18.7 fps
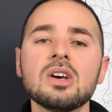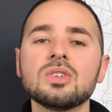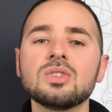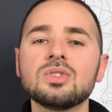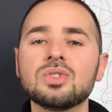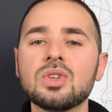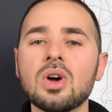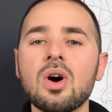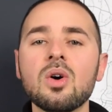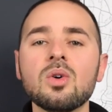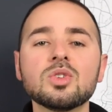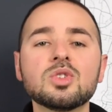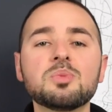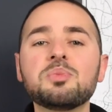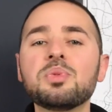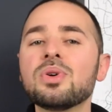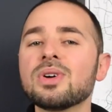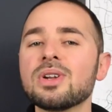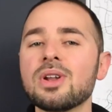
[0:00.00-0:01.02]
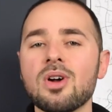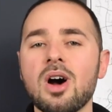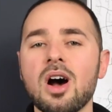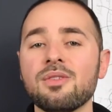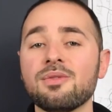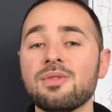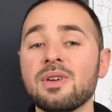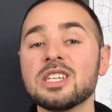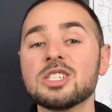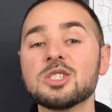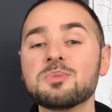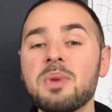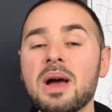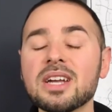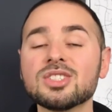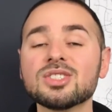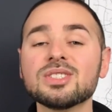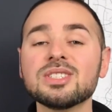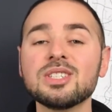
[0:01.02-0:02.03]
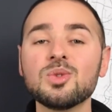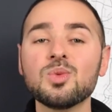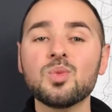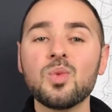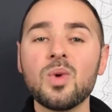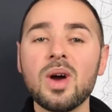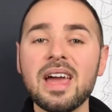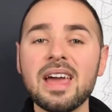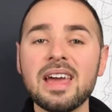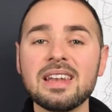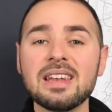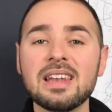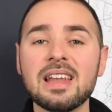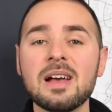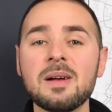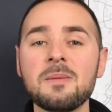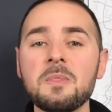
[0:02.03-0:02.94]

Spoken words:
Don't put it off, especially when